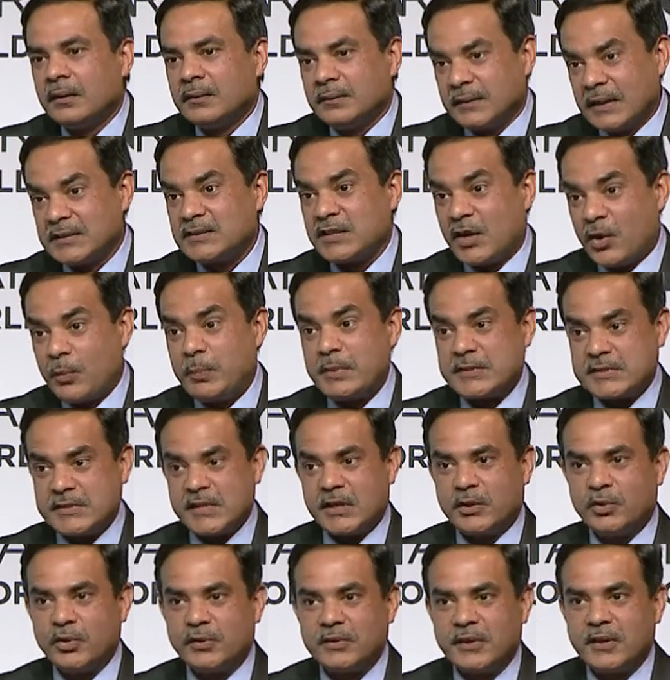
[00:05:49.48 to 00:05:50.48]
That's obviously a
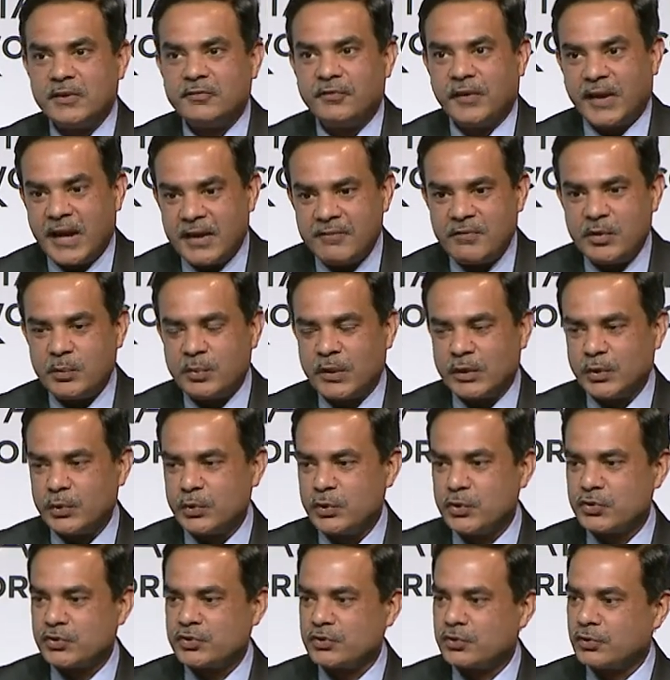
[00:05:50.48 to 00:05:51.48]
good thing for everyone who
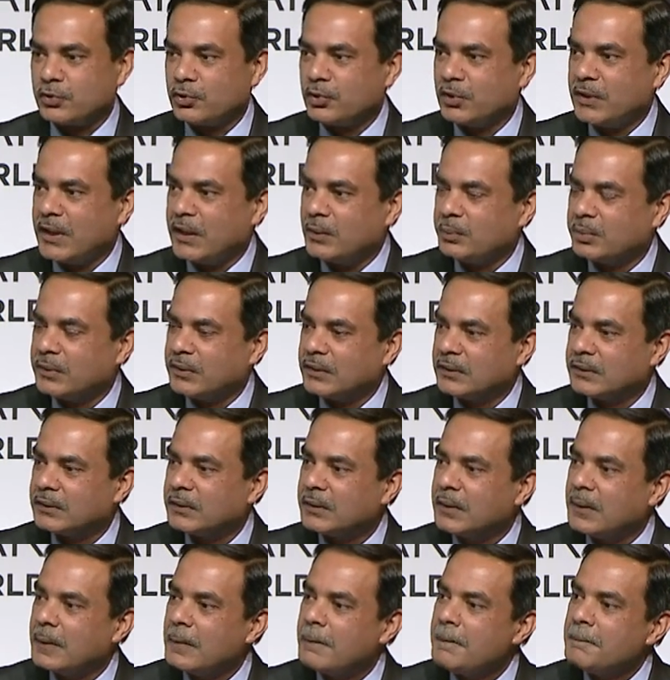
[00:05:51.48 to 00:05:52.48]
uses the road network.
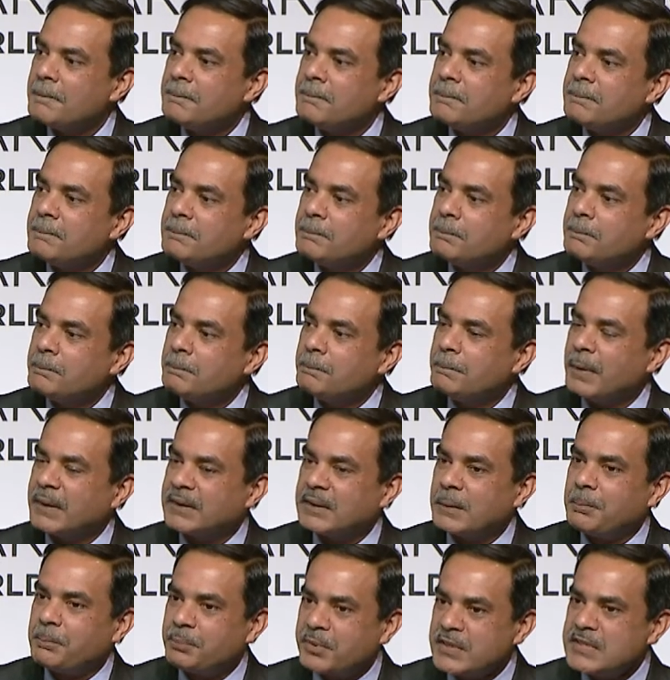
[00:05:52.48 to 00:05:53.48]
But
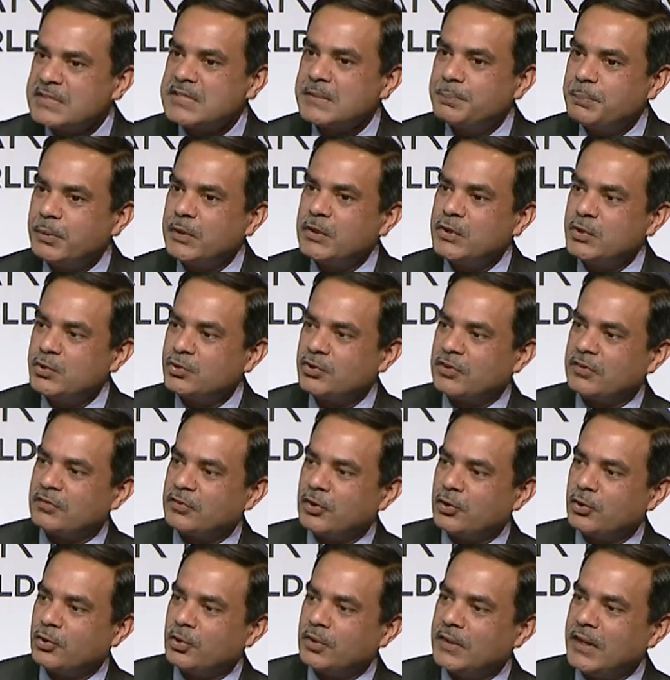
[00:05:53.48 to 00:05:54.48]
the principal user of
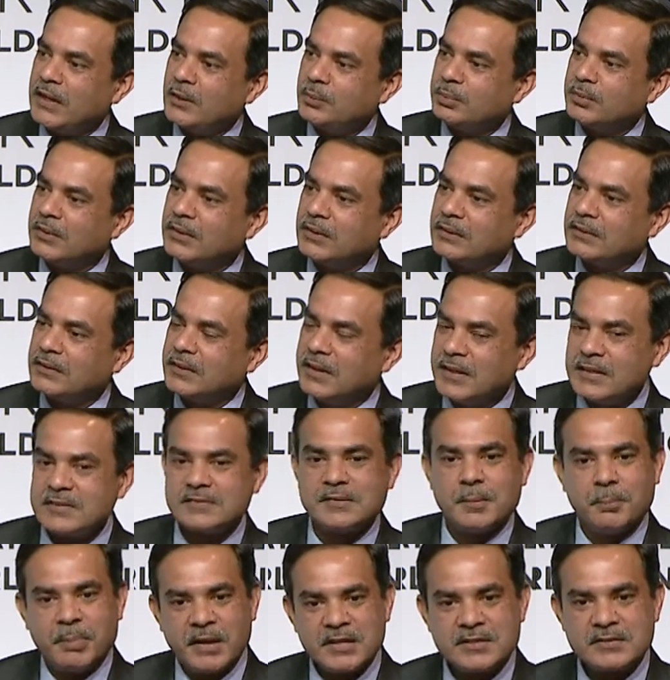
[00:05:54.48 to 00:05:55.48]
the road network is
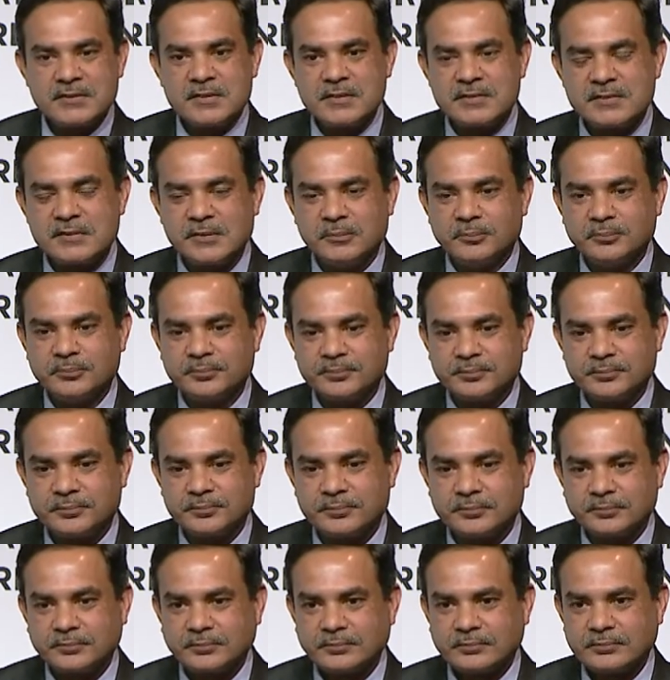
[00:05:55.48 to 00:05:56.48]
the bus system.
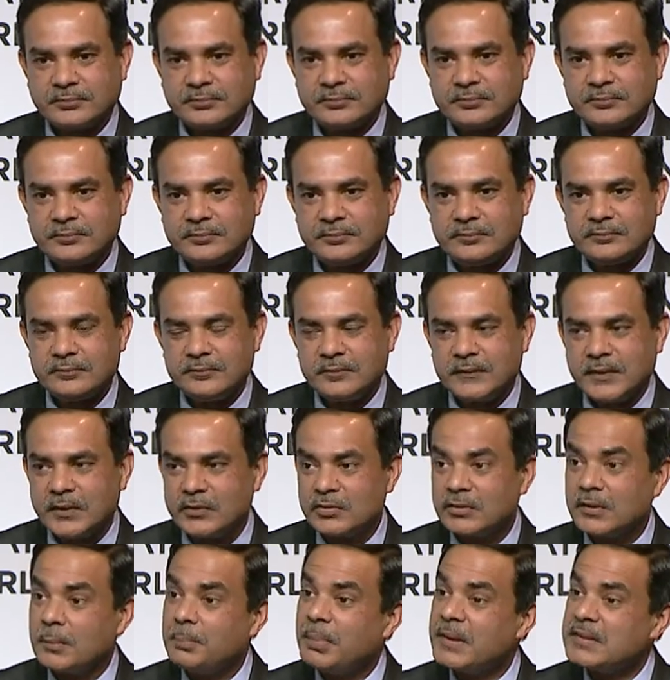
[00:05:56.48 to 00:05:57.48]

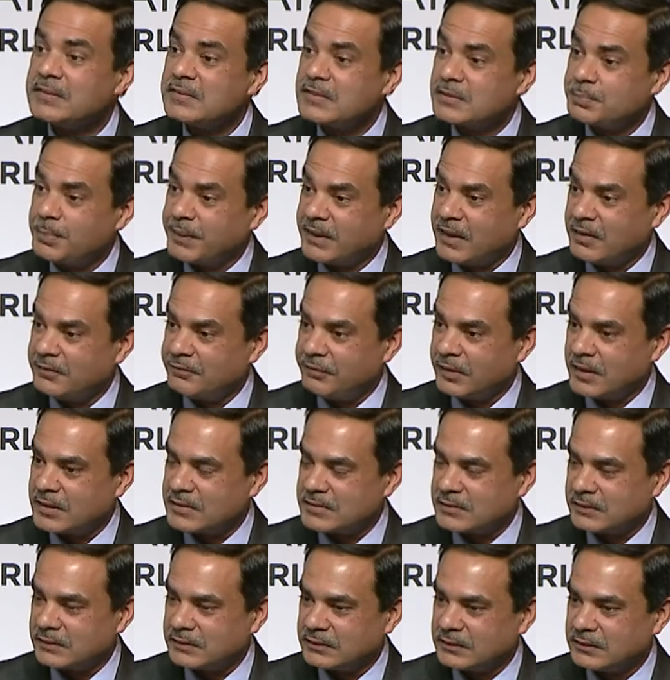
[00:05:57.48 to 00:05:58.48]
So the buses became
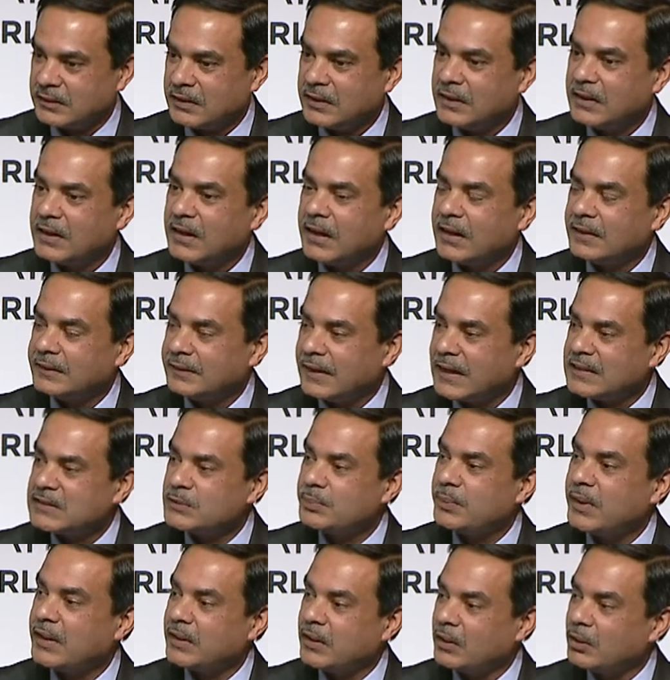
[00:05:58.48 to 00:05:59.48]
faster, and that's
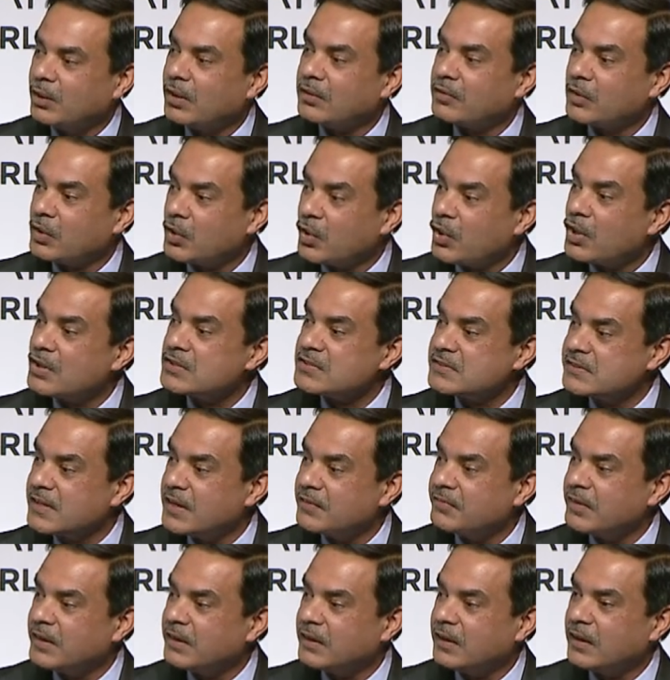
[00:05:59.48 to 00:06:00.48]
where a lot of the cost
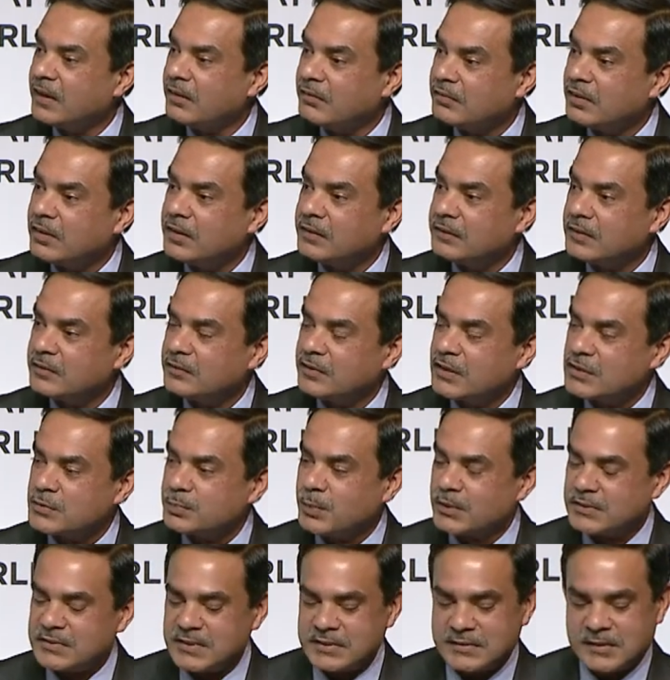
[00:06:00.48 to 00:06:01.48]
saving in running the
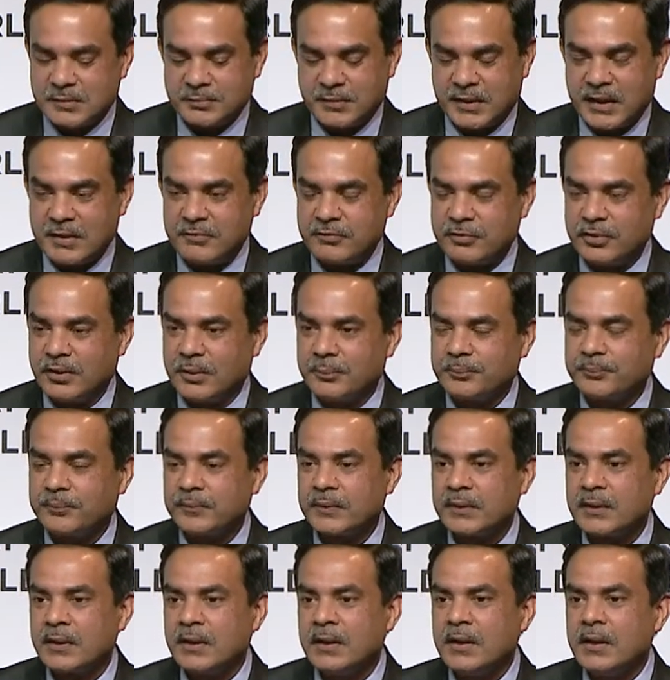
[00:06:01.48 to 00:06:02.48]
transport system came from.
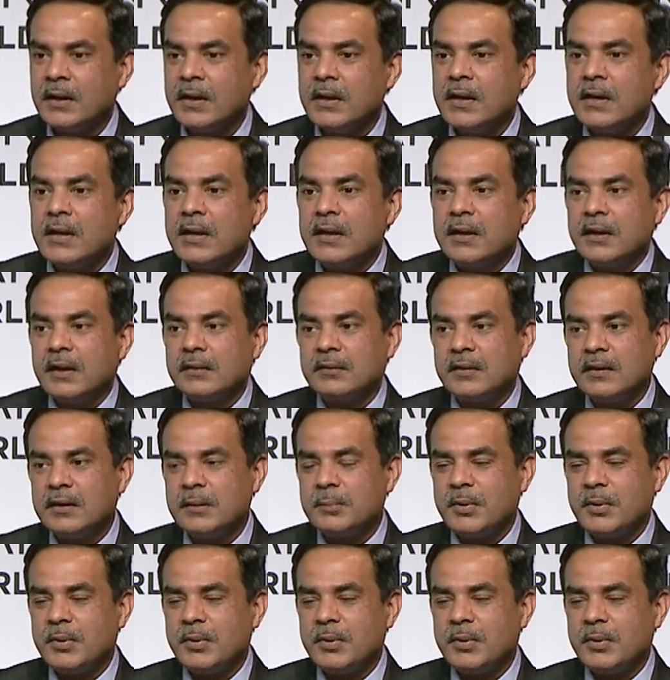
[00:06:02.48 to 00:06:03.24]
Now think